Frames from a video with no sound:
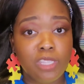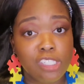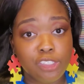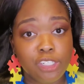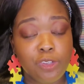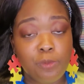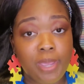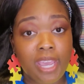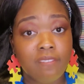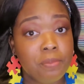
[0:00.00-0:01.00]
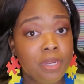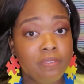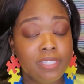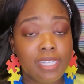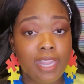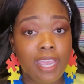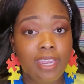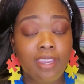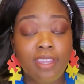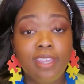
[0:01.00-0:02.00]
children who may have a bit of a
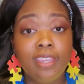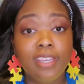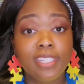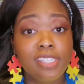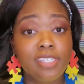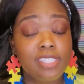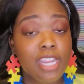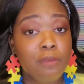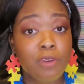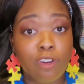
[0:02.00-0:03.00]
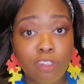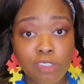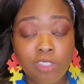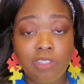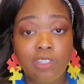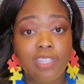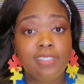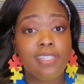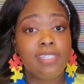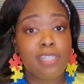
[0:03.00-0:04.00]
delay, it's gonna take rehearsal, it's
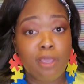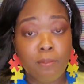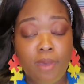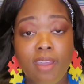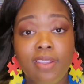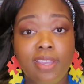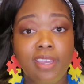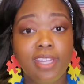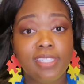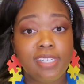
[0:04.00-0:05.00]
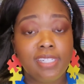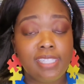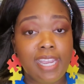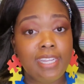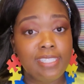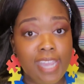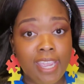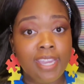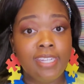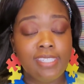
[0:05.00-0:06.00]
gonna take modeling, it's gonna take day
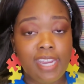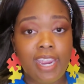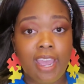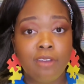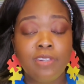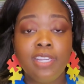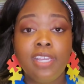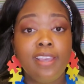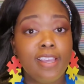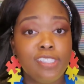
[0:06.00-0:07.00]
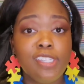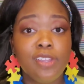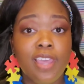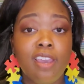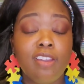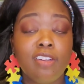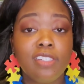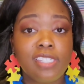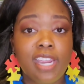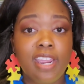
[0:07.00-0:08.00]
in and day out until they
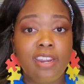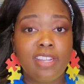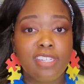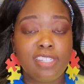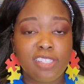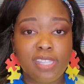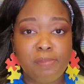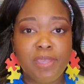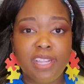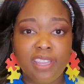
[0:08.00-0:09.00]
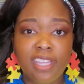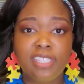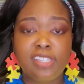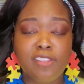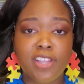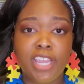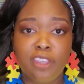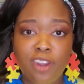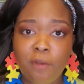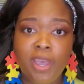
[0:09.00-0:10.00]
understand and until something clicks and they're like, you
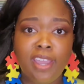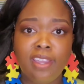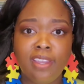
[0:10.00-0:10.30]
know what?